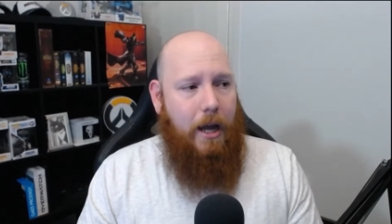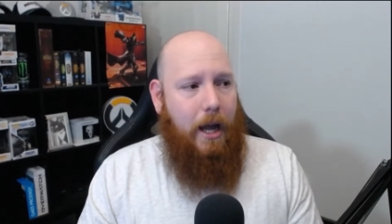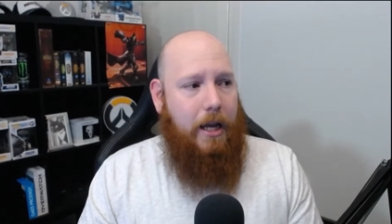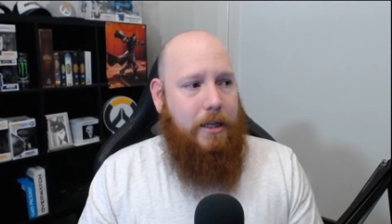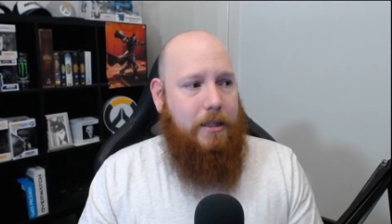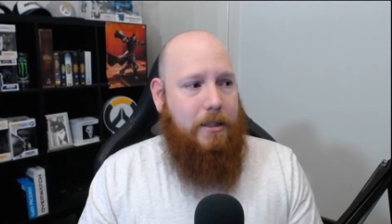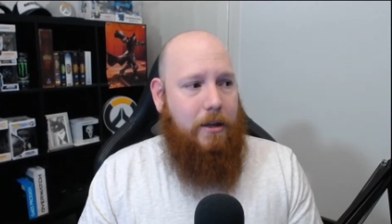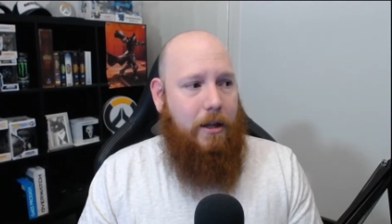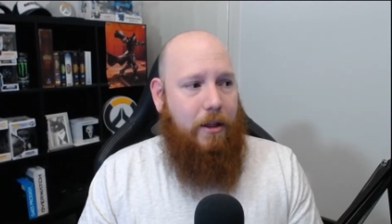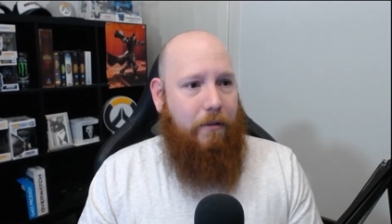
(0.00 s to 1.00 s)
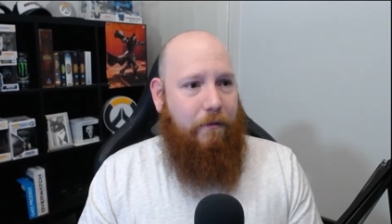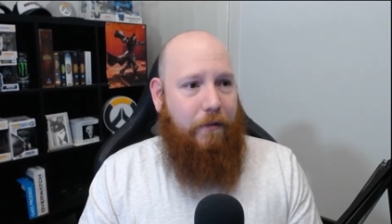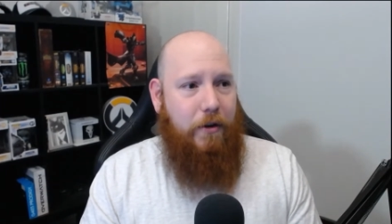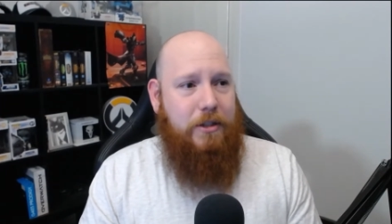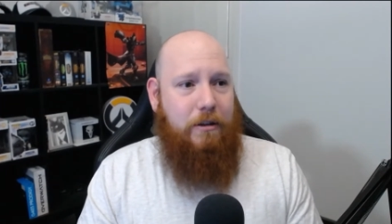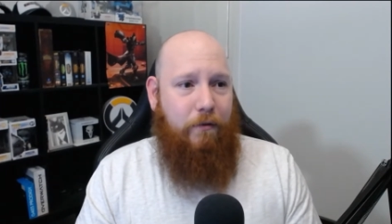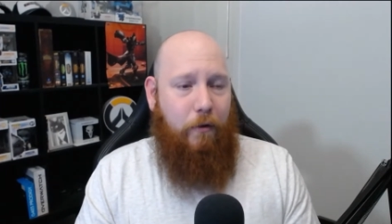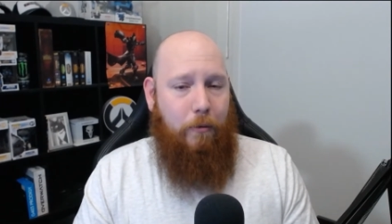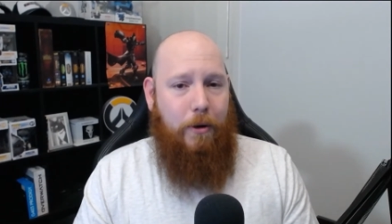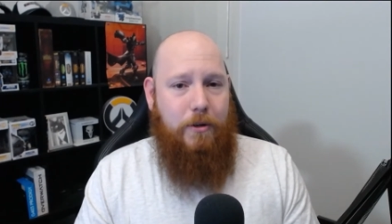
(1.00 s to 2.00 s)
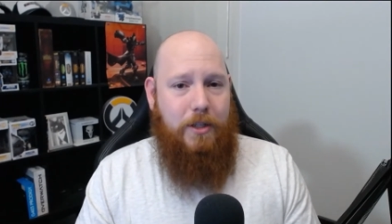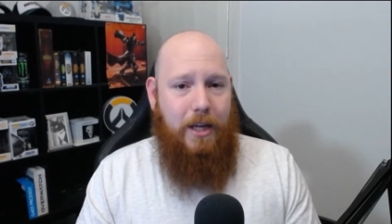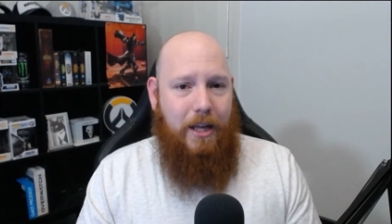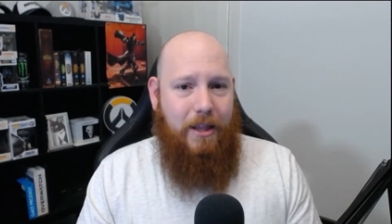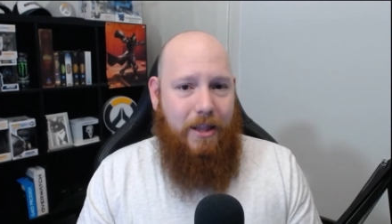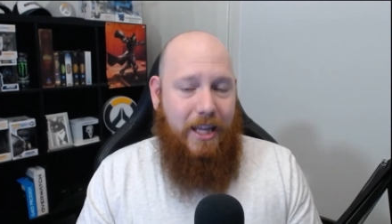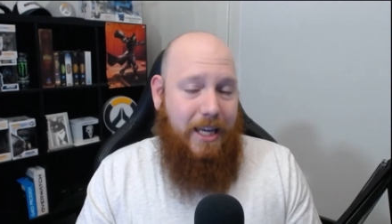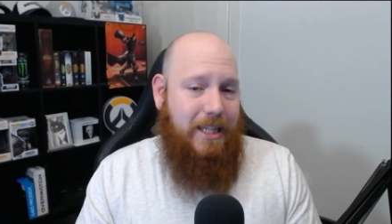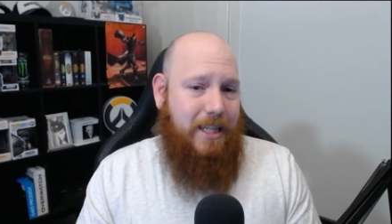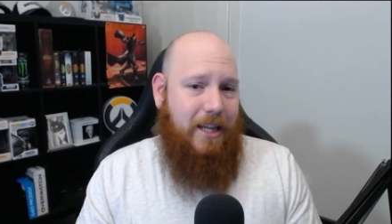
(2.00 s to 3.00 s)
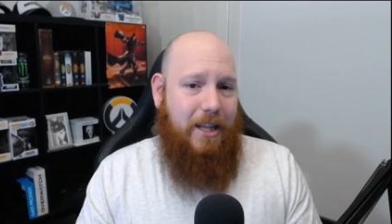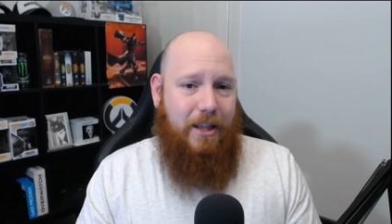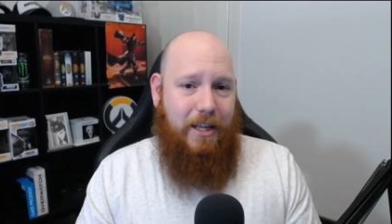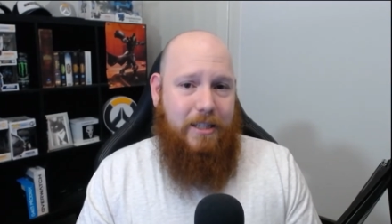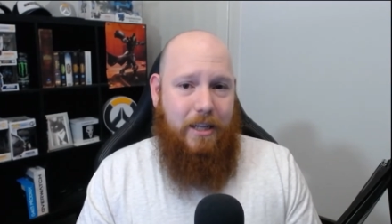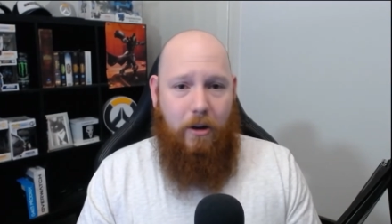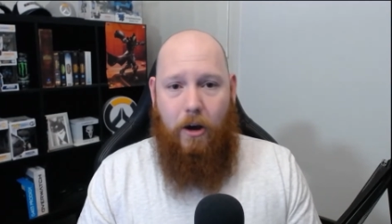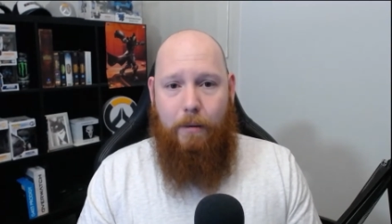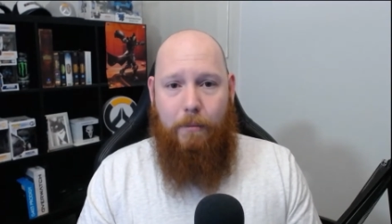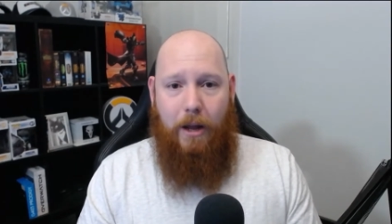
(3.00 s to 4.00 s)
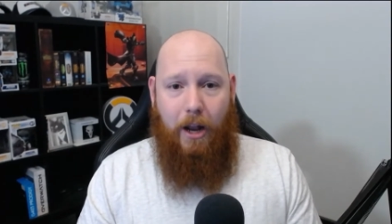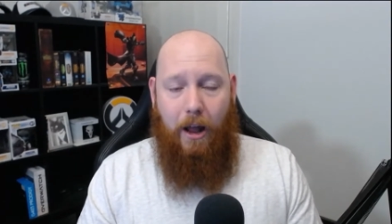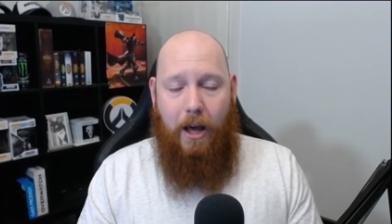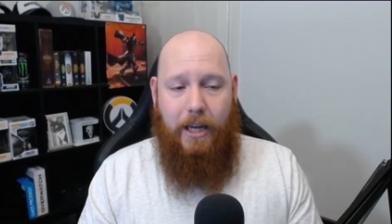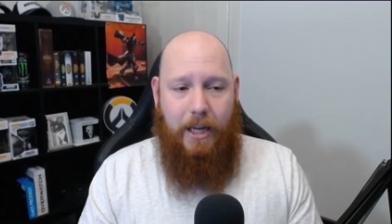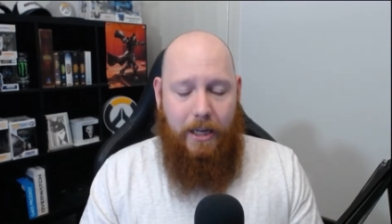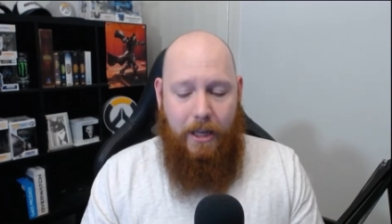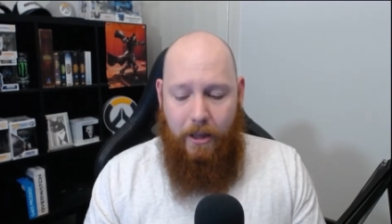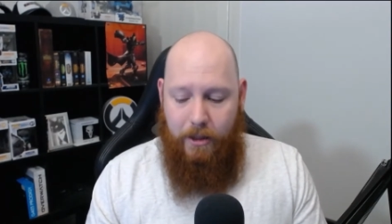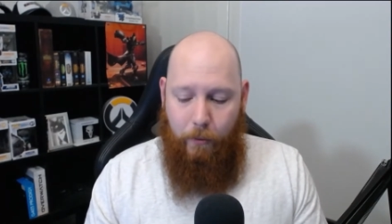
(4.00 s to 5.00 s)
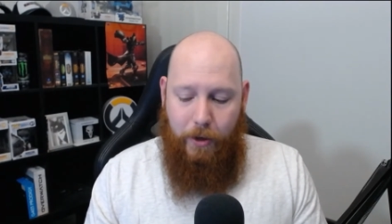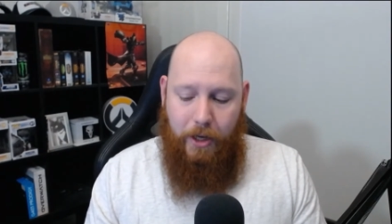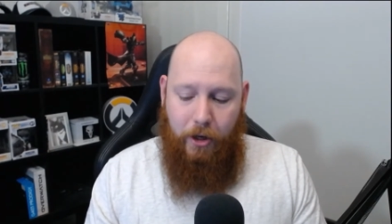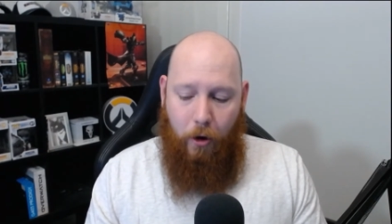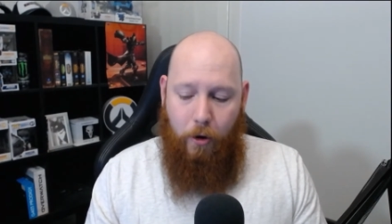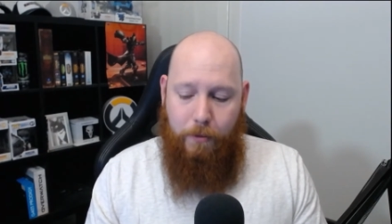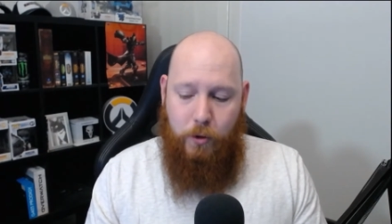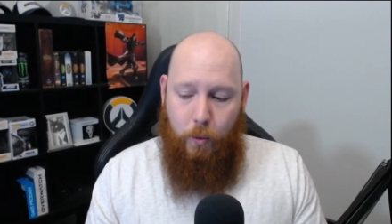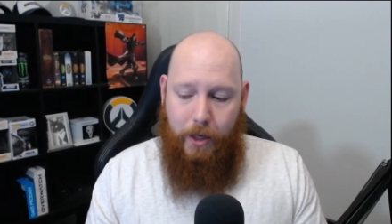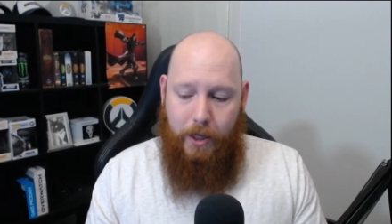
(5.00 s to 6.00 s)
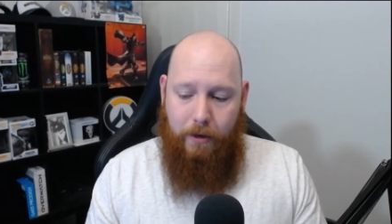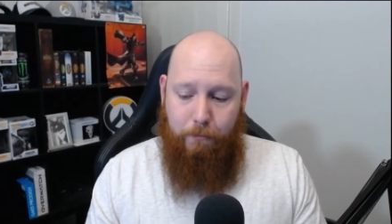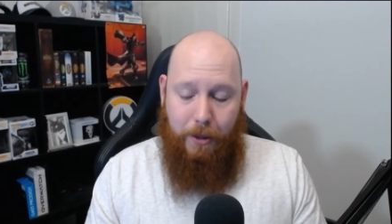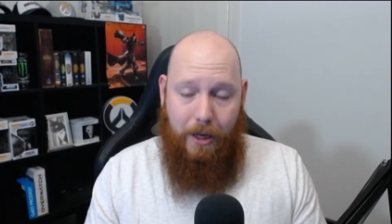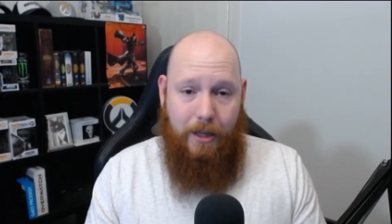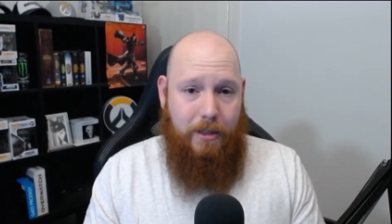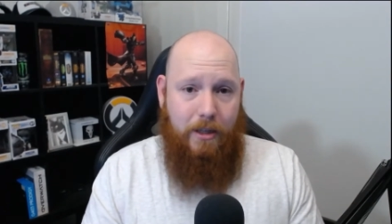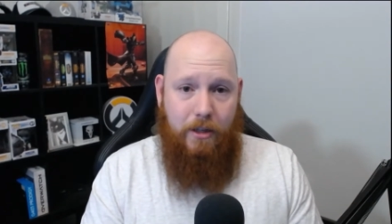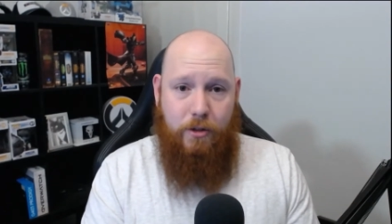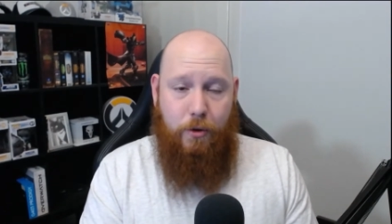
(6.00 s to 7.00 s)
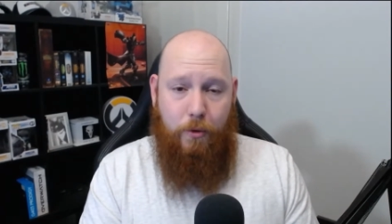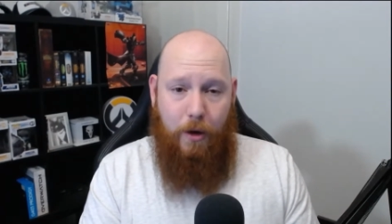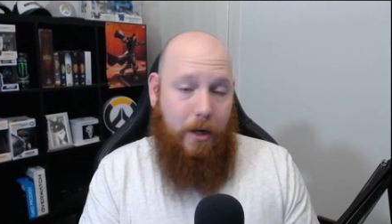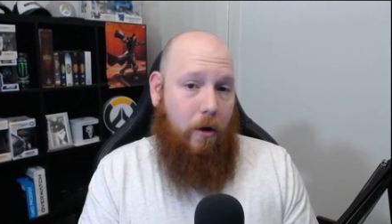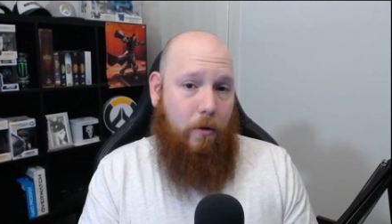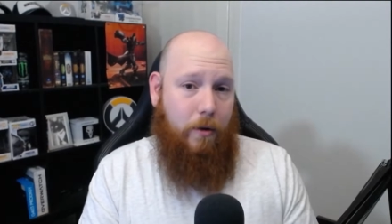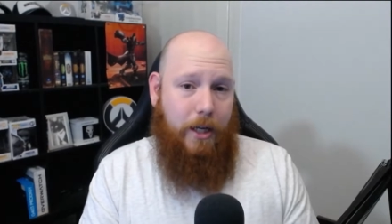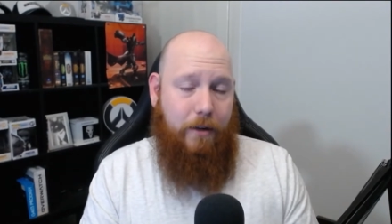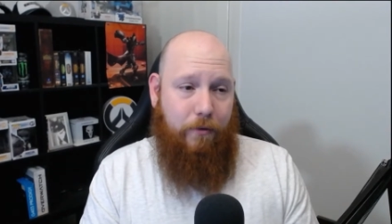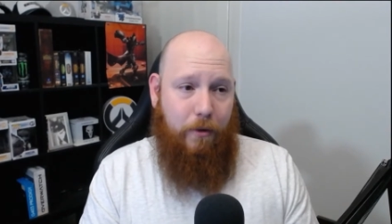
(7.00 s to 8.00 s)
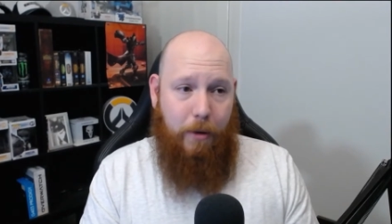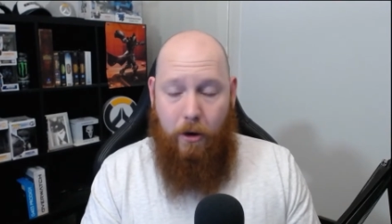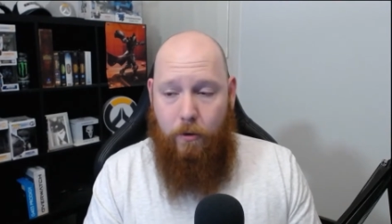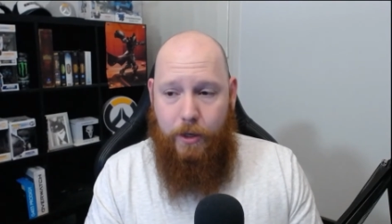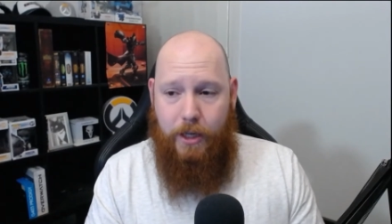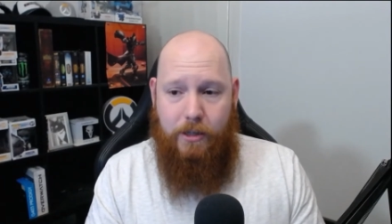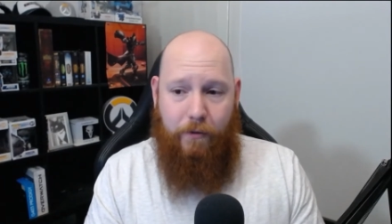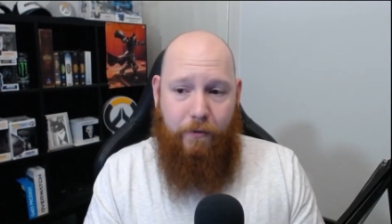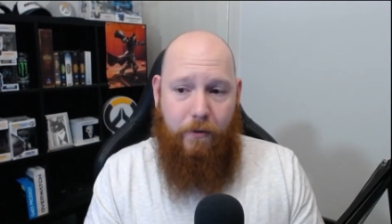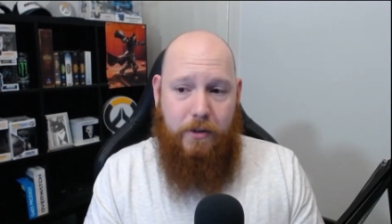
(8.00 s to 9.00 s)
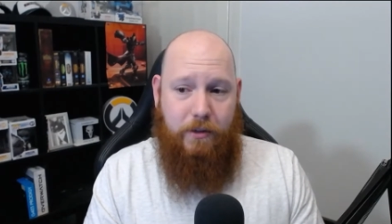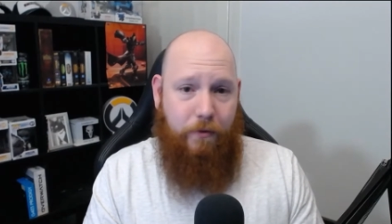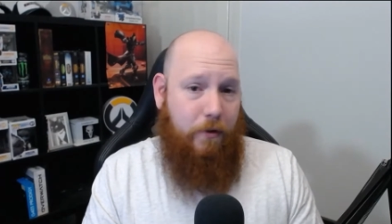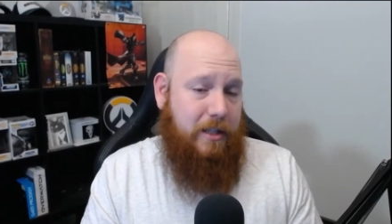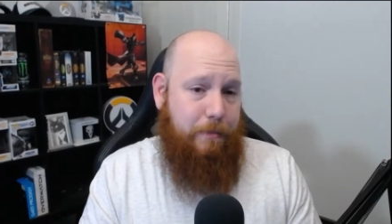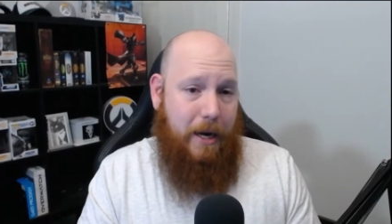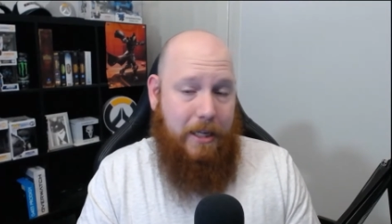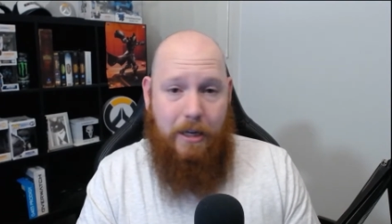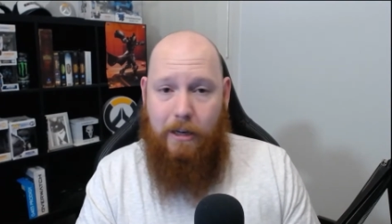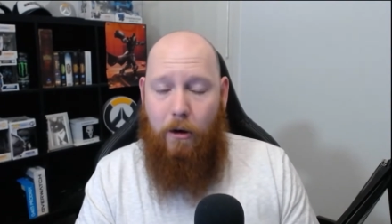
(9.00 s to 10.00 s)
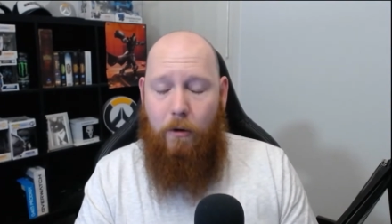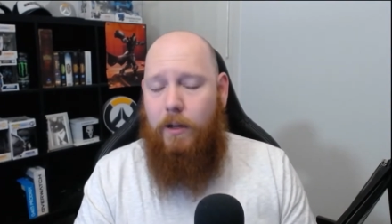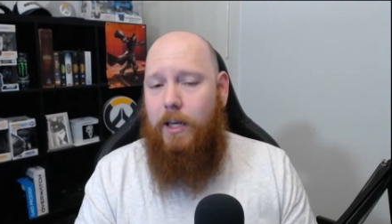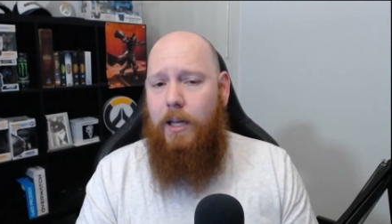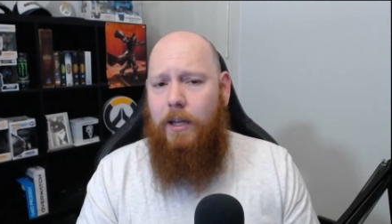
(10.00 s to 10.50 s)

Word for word: And first and foremost, these are the things that I'm liking. That we can go between blood to unholy, from unholy to frost, frost back to unholy,